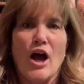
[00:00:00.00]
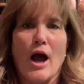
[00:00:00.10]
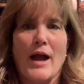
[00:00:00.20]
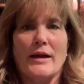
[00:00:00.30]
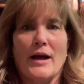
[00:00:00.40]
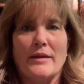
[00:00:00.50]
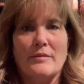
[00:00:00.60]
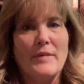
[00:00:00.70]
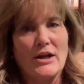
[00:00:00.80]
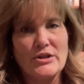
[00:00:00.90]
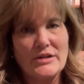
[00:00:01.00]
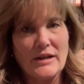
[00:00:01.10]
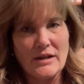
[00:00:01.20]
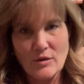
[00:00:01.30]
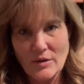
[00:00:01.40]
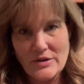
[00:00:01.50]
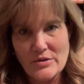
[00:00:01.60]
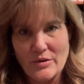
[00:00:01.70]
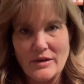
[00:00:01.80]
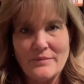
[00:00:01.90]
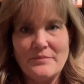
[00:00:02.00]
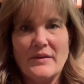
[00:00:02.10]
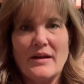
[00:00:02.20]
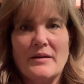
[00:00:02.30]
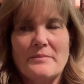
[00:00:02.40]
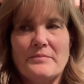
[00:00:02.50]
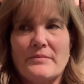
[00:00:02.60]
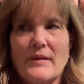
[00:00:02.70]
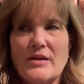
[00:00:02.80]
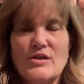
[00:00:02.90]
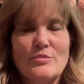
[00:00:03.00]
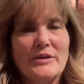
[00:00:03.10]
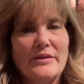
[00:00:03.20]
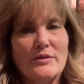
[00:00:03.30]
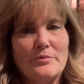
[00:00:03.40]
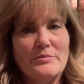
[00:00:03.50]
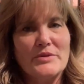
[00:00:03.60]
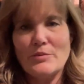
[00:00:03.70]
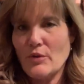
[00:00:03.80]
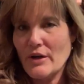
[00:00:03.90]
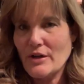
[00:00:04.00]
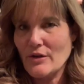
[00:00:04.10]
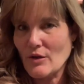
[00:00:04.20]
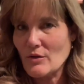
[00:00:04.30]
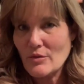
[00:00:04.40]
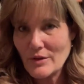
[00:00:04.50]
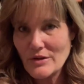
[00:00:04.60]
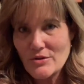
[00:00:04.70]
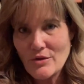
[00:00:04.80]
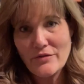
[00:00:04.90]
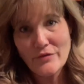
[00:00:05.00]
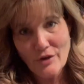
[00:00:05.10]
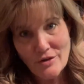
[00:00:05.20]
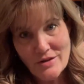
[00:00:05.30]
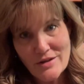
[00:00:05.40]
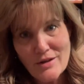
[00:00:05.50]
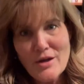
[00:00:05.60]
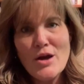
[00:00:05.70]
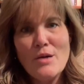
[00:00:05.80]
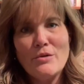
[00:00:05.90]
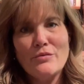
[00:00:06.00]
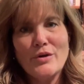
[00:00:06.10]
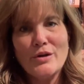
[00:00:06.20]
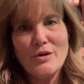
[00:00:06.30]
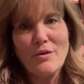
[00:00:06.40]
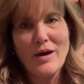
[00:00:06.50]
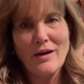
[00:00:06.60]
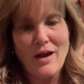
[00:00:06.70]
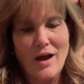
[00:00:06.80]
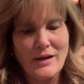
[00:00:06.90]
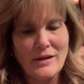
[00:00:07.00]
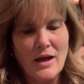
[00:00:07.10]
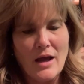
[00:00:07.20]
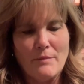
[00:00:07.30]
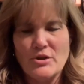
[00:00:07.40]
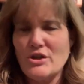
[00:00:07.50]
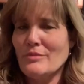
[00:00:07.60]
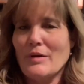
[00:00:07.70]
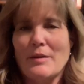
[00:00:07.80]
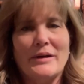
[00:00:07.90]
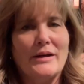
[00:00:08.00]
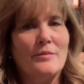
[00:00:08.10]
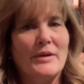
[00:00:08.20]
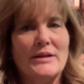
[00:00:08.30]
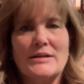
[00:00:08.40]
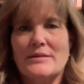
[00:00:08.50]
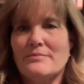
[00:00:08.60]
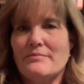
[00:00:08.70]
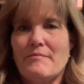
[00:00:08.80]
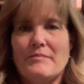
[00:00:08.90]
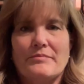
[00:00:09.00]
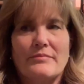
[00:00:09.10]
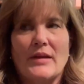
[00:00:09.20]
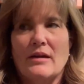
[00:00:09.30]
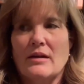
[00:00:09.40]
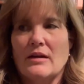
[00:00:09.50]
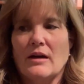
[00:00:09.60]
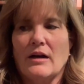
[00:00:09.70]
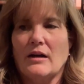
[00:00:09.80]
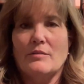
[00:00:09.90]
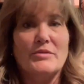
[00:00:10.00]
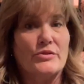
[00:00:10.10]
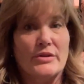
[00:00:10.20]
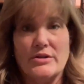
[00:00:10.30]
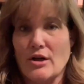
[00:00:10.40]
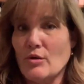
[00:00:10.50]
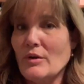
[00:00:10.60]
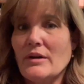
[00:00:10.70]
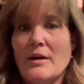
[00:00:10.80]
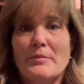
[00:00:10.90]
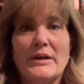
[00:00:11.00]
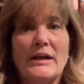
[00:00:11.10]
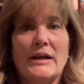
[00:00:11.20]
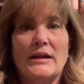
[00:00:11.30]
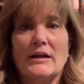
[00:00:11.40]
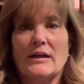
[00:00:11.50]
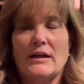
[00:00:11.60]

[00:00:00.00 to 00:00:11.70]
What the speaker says: I got them actually in a quilt store. I do believe in supporting your local quilt store first before you go online, but you could probably get them at Missouri Star Quilt Company.